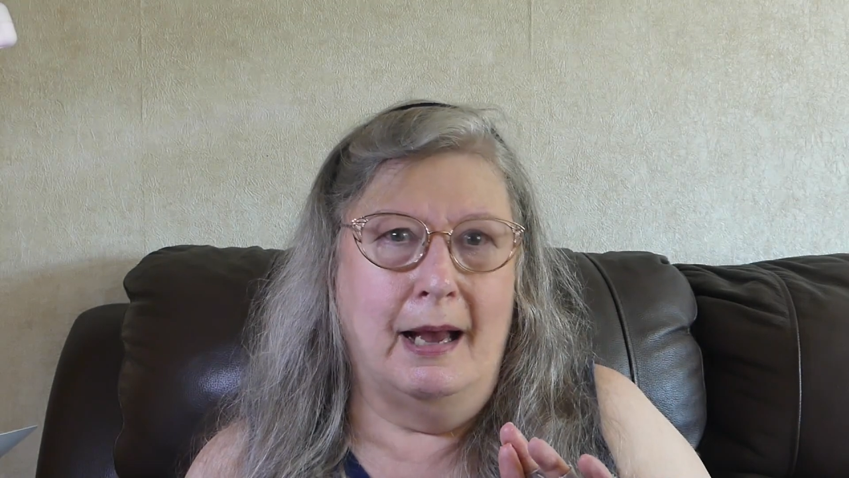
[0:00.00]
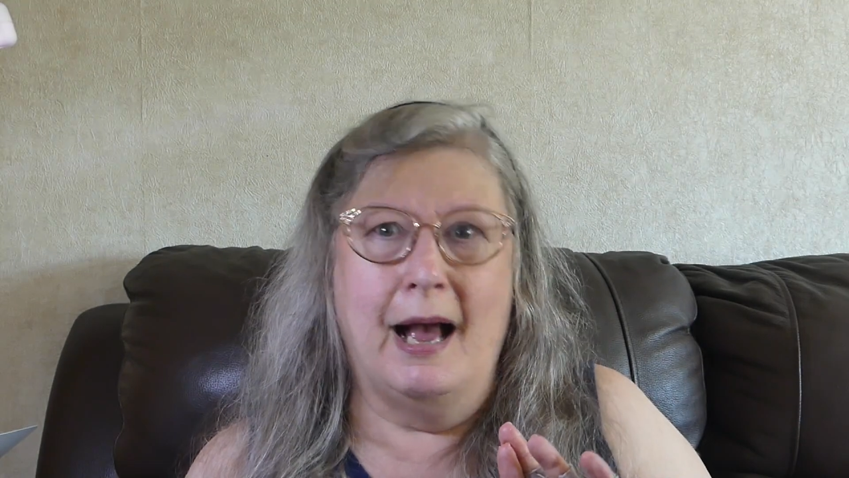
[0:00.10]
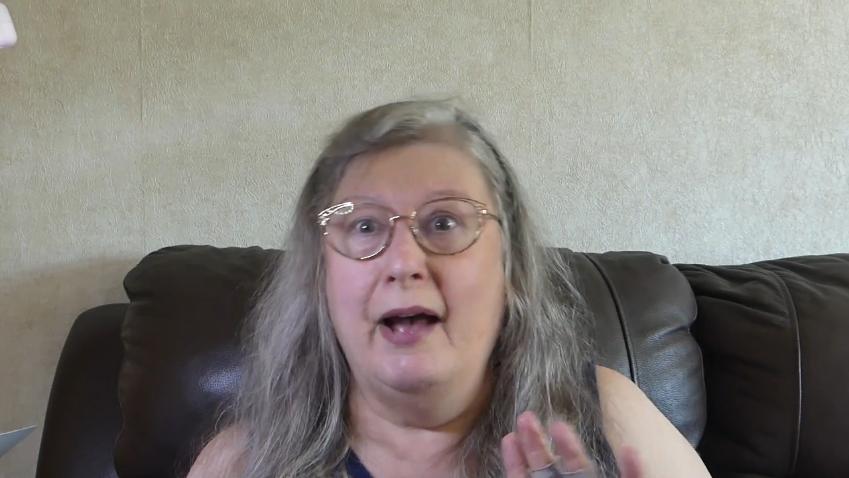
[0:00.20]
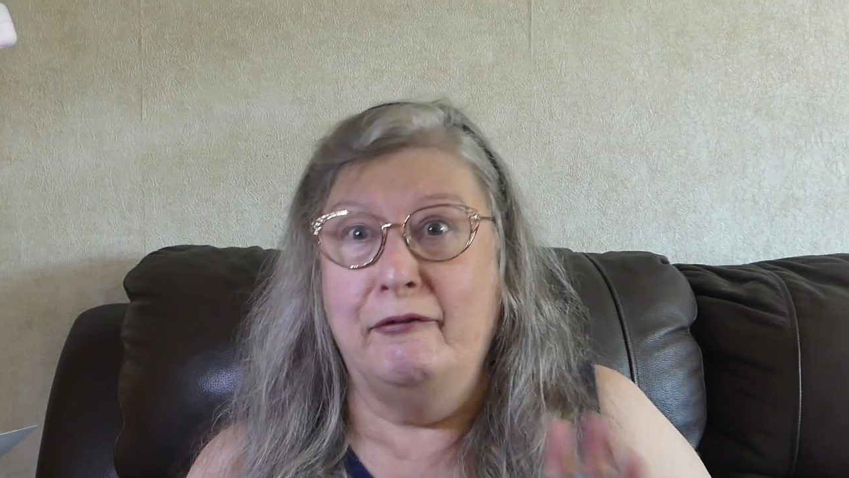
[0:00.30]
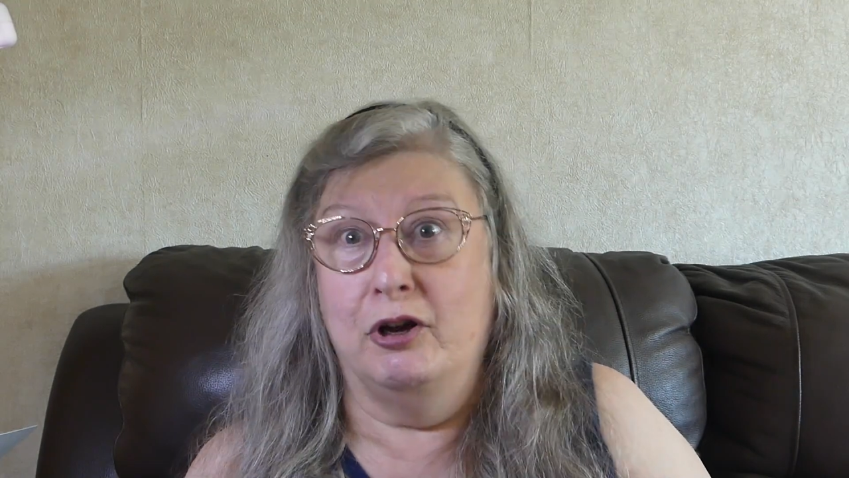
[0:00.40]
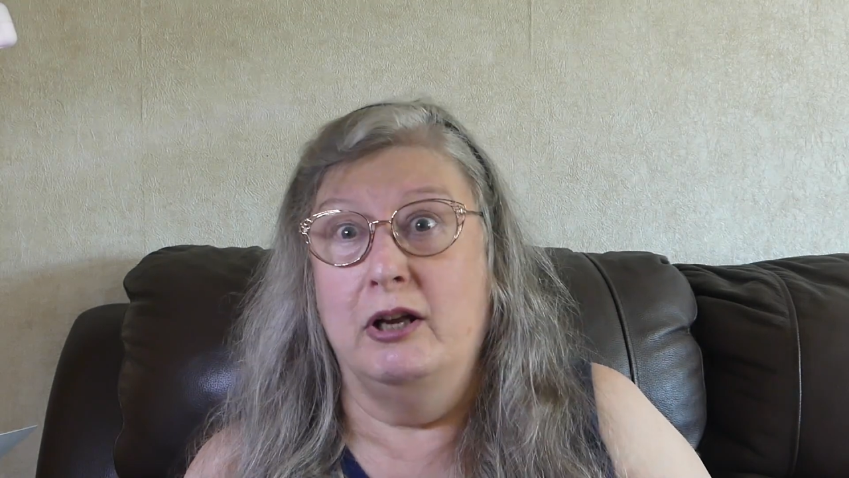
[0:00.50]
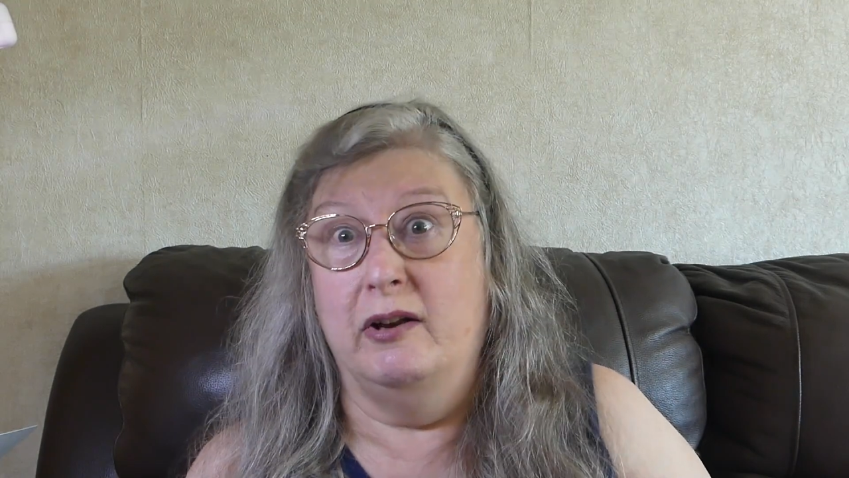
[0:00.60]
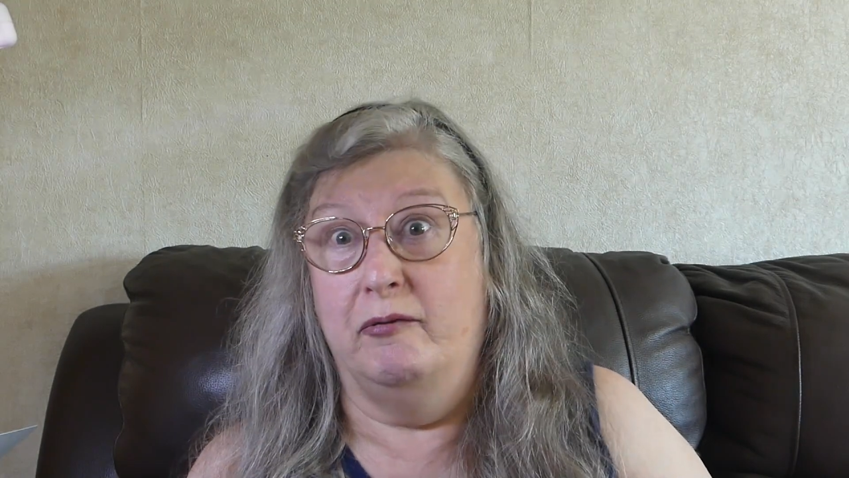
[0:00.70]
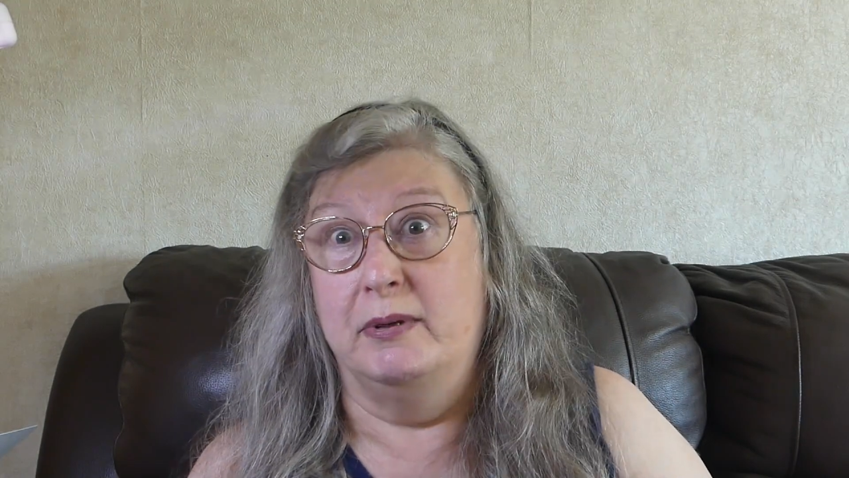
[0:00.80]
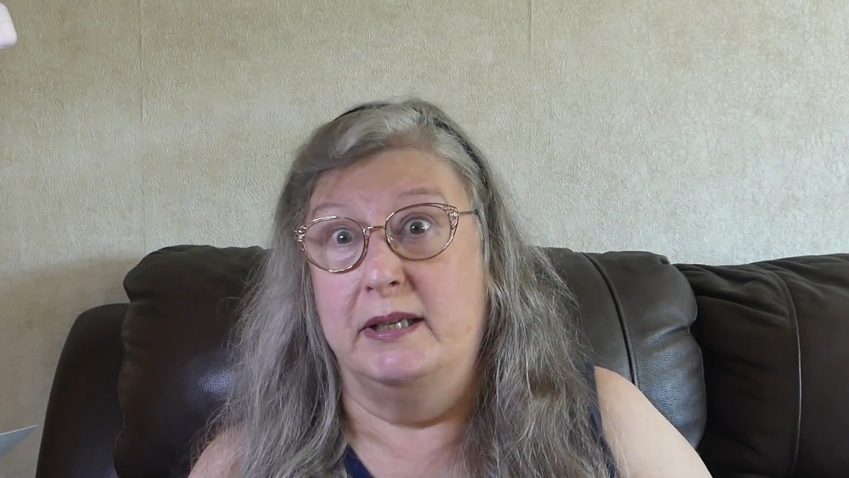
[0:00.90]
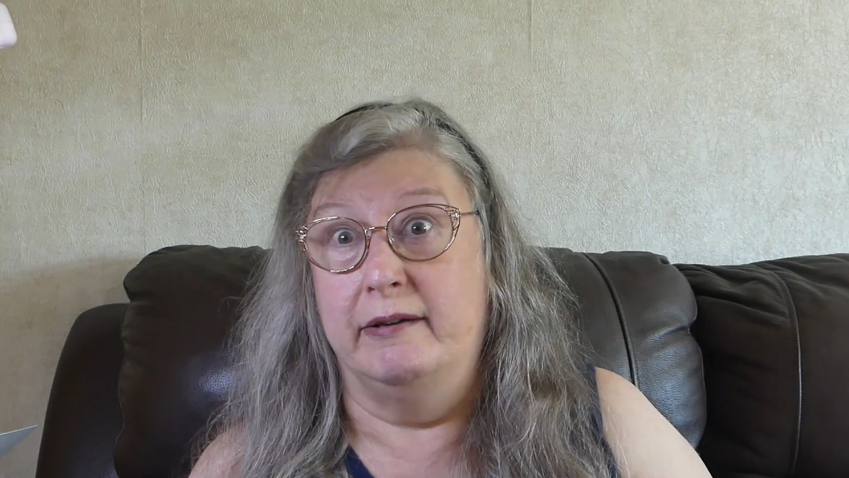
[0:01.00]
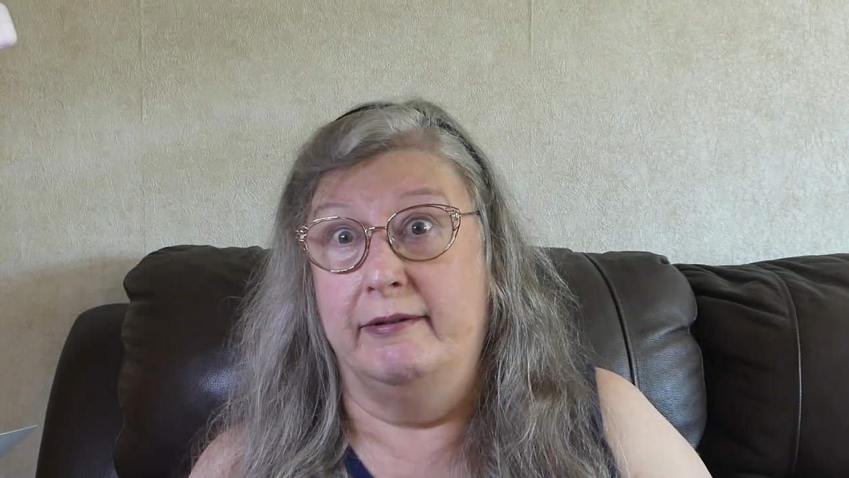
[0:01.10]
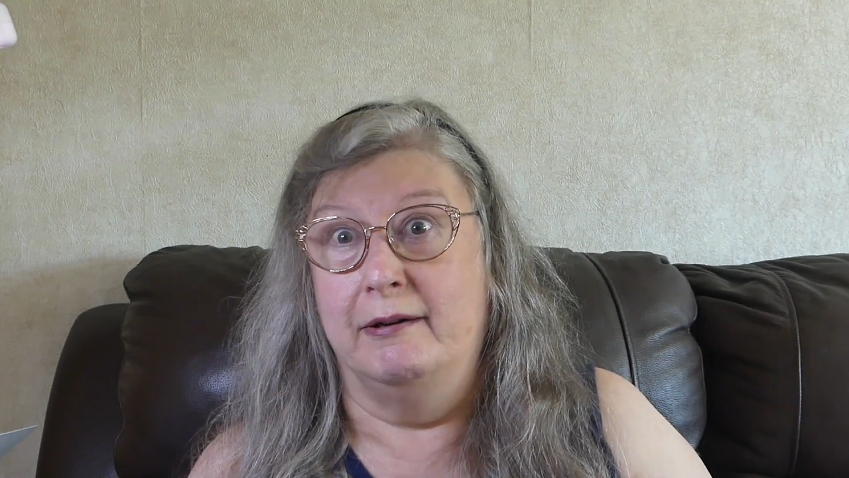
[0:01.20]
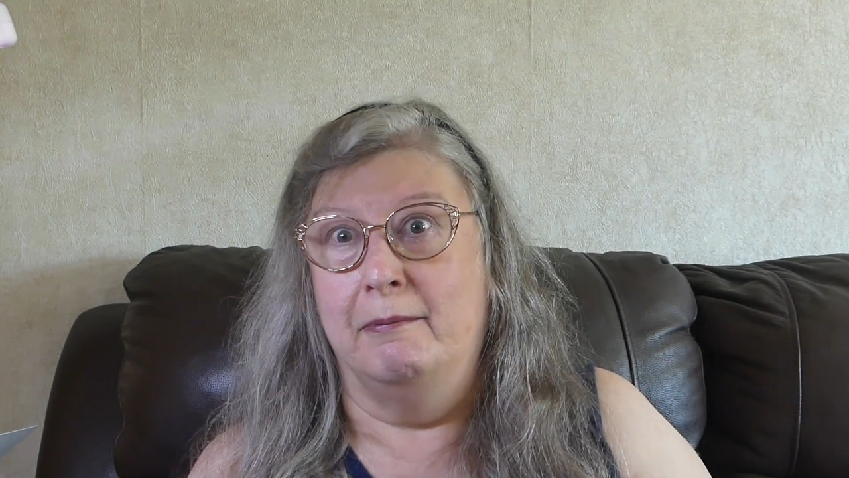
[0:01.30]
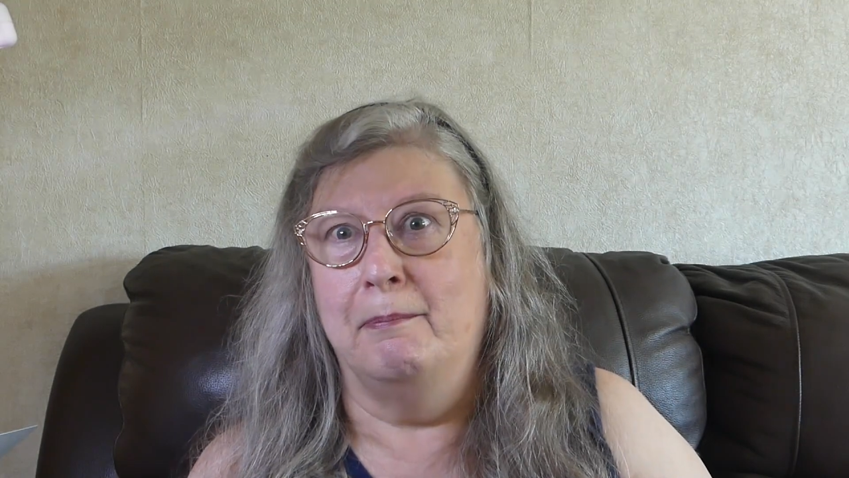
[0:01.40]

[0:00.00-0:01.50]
I've got enough material,